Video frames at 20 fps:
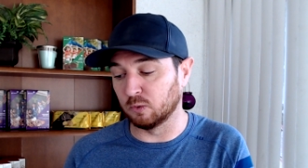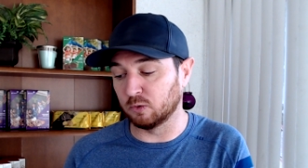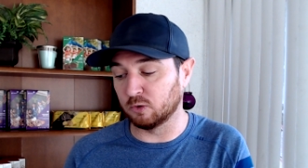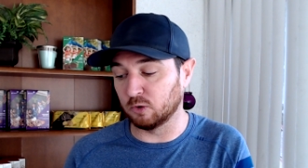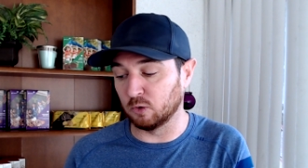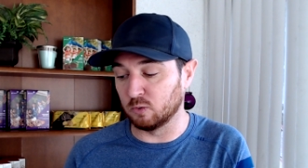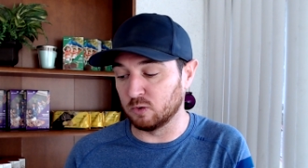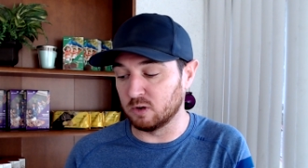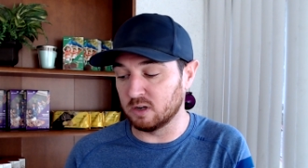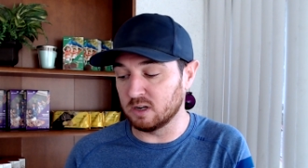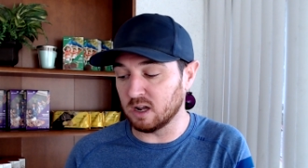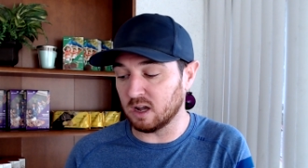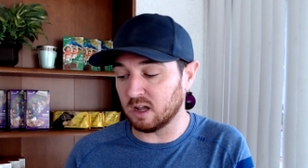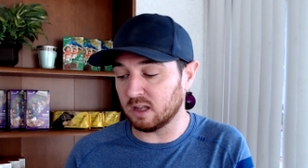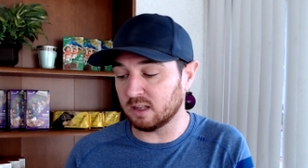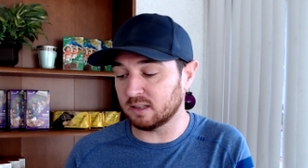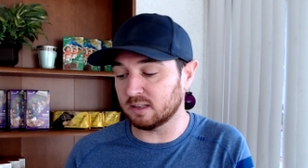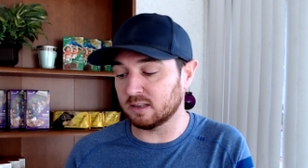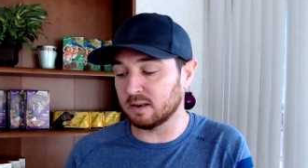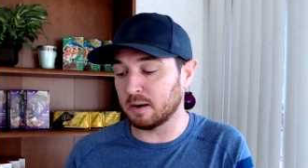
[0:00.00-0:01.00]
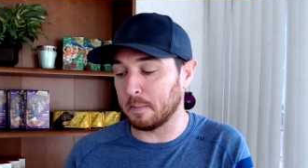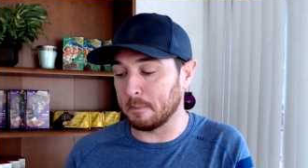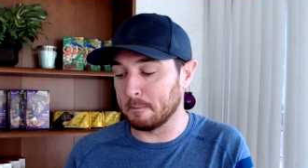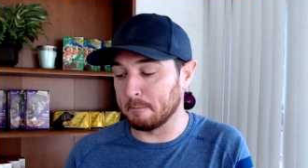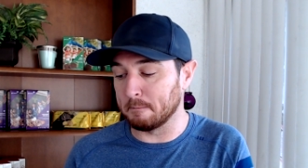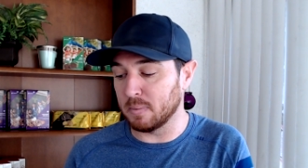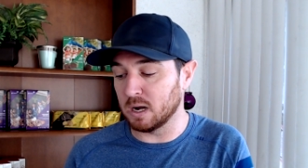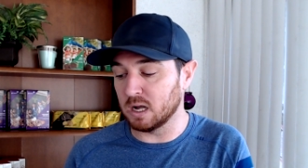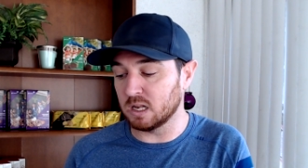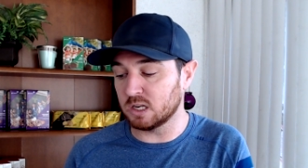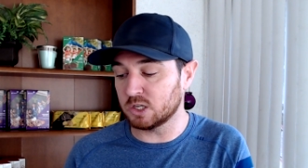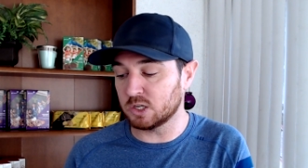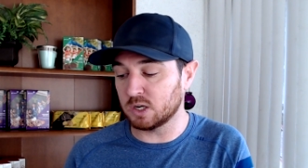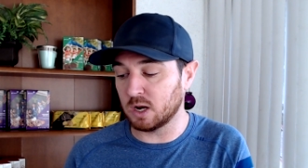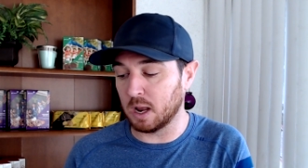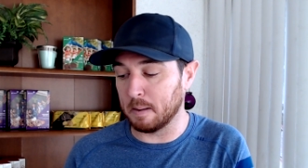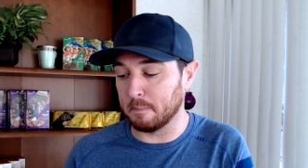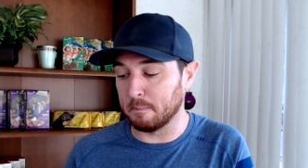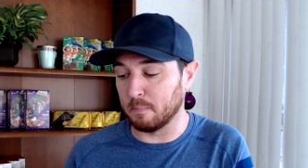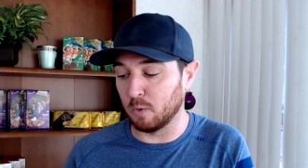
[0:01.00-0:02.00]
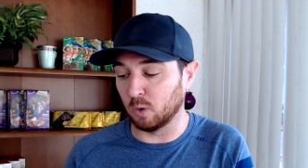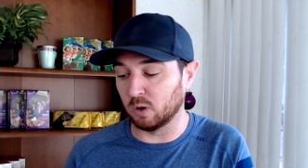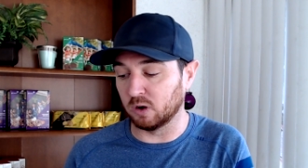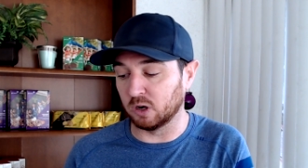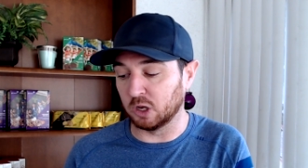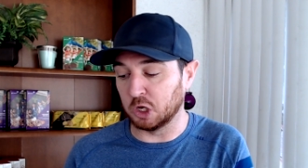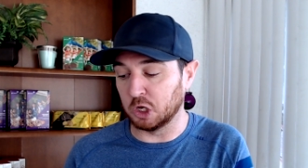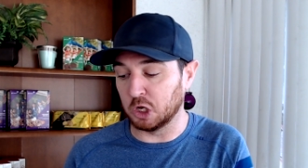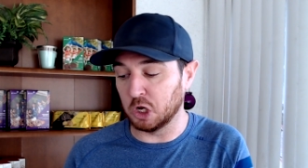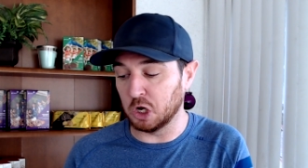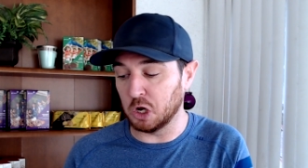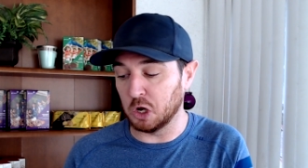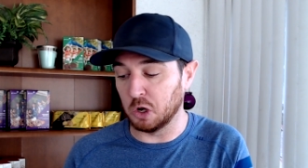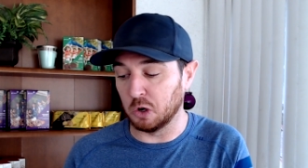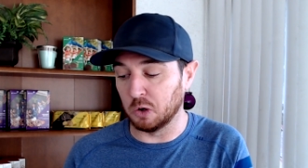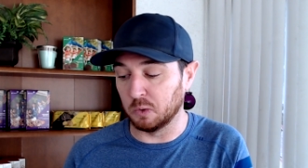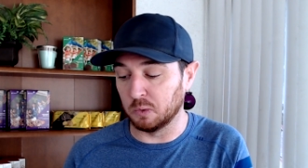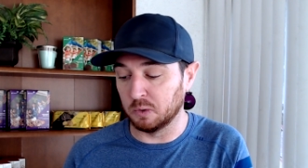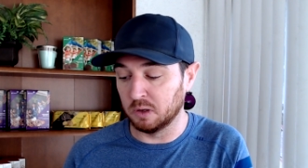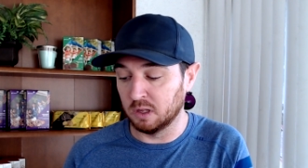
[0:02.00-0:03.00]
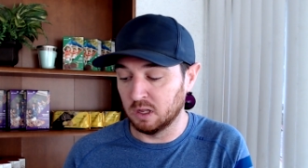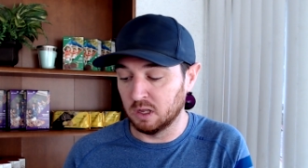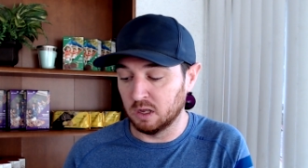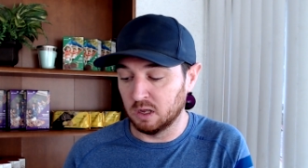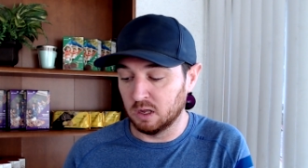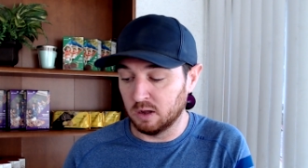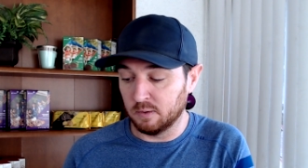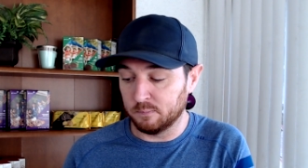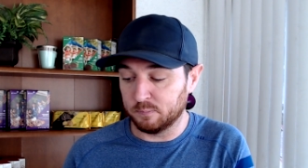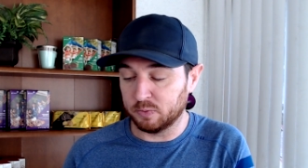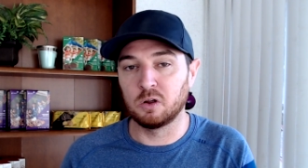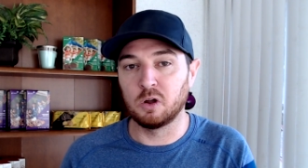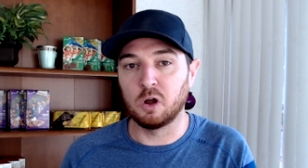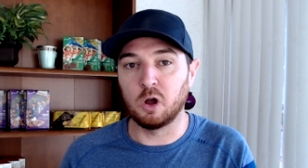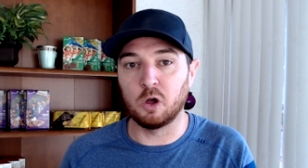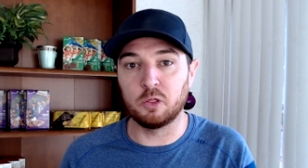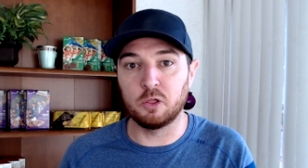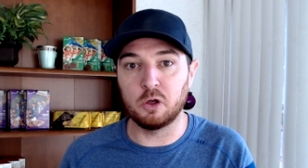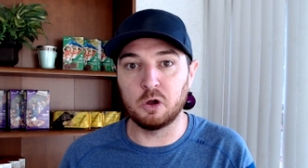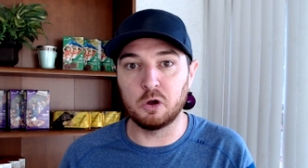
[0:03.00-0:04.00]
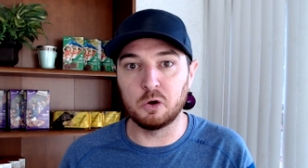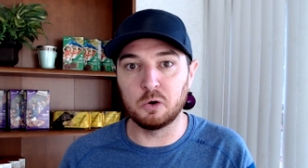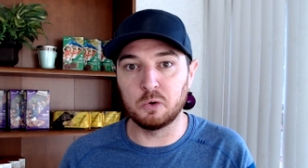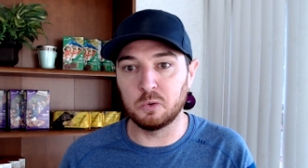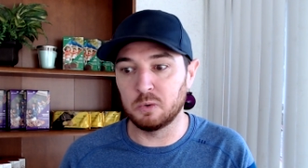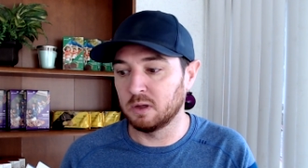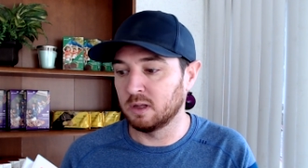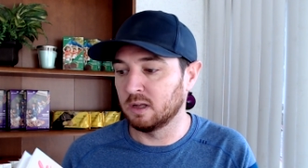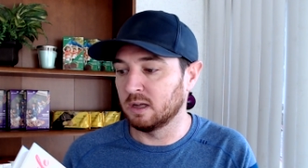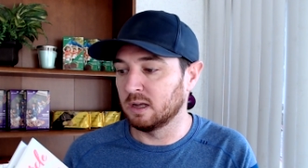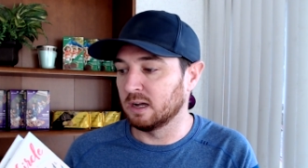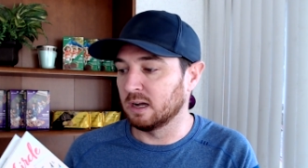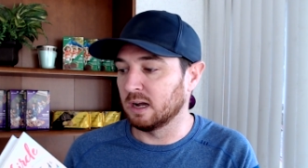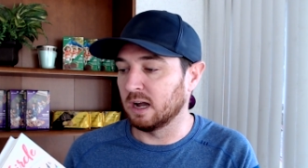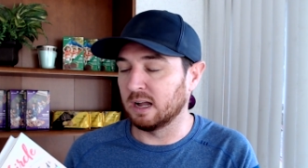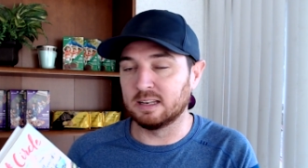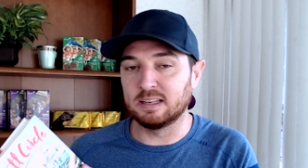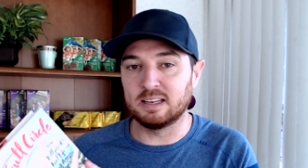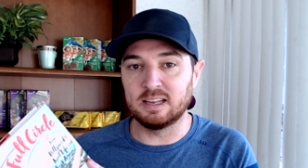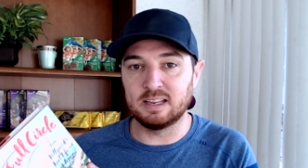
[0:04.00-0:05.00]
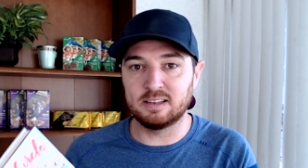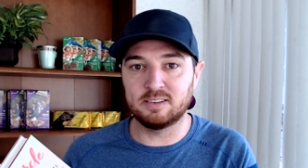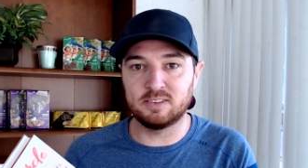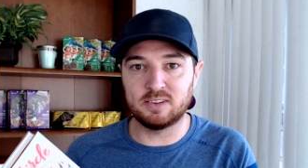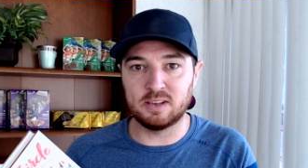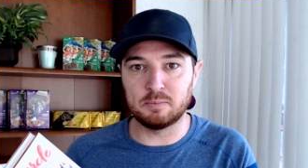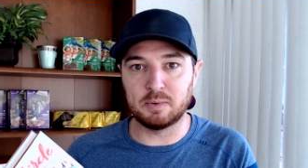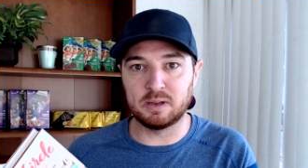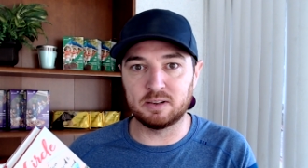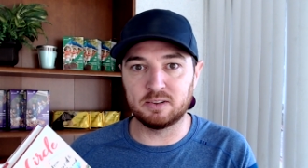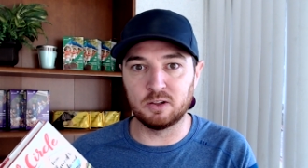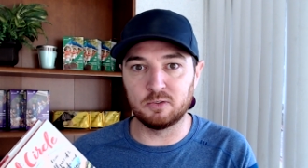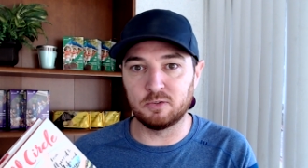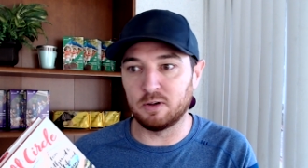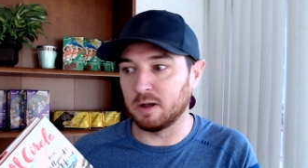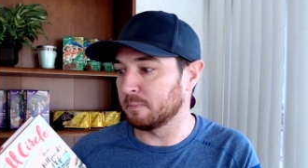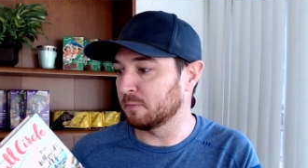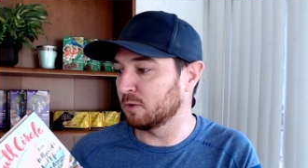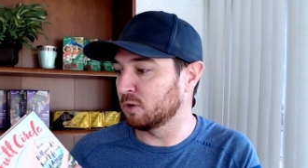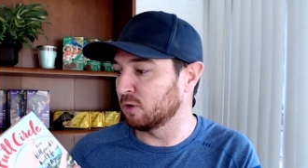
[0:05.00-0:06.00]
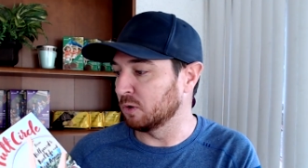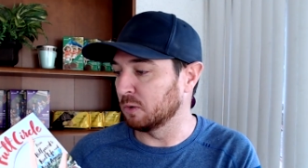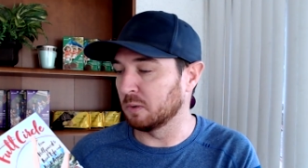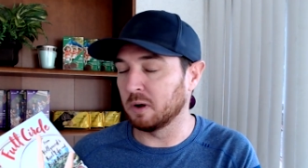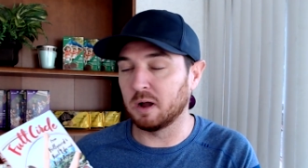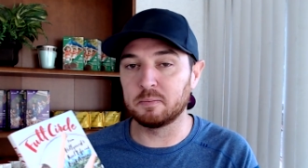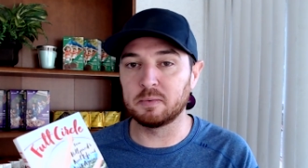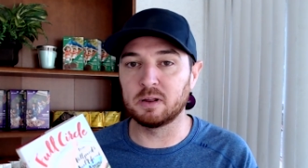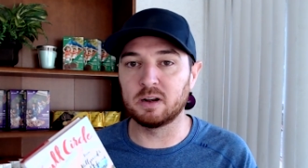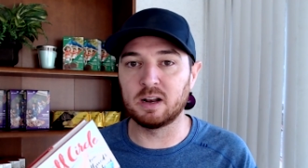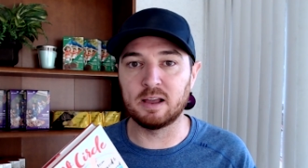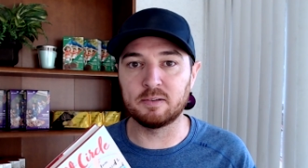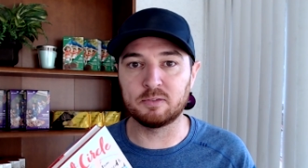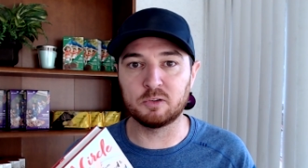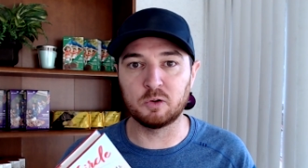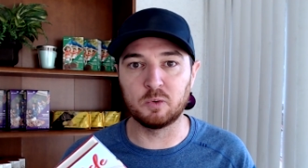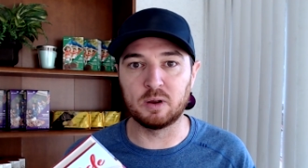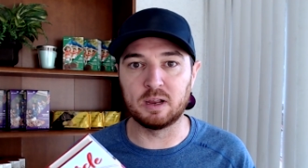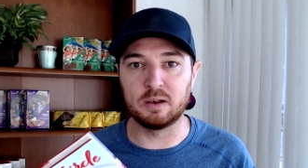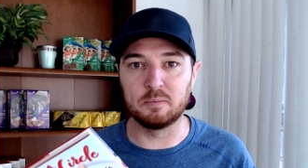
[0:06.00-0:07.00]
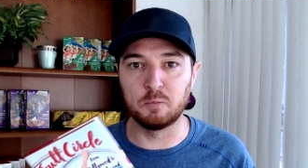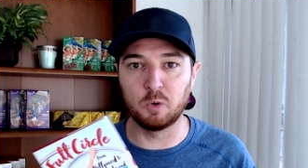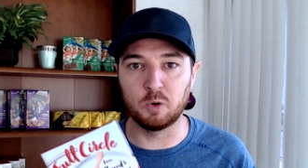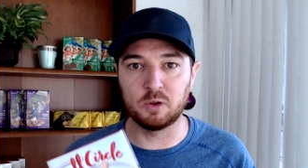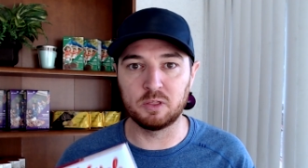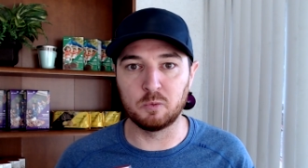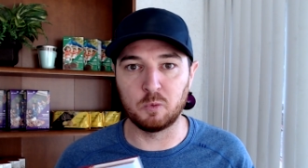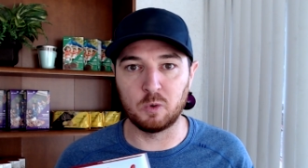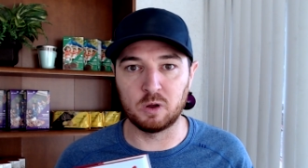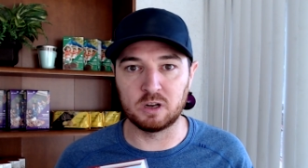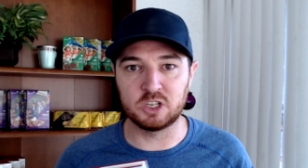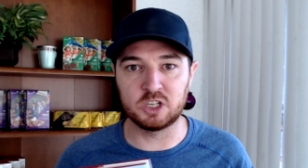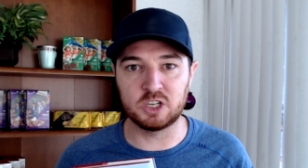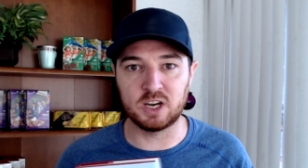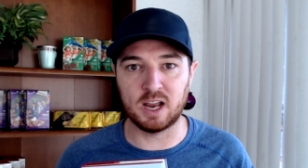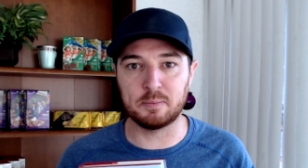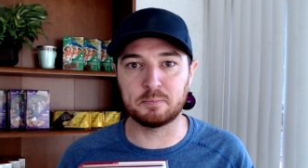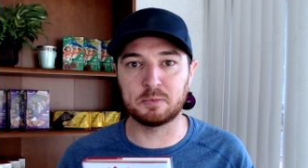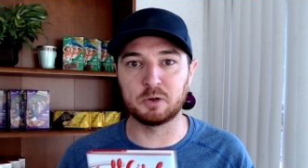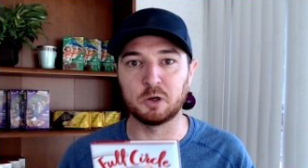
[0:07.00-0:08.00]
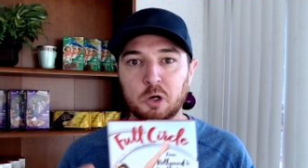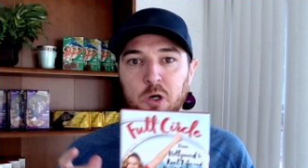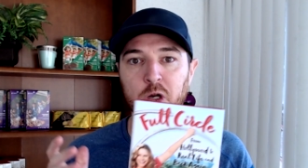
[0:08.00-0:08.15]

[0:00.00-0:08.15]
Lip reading: So not much more to go, although I did set myself up to, I'm going to have to read more than one chapter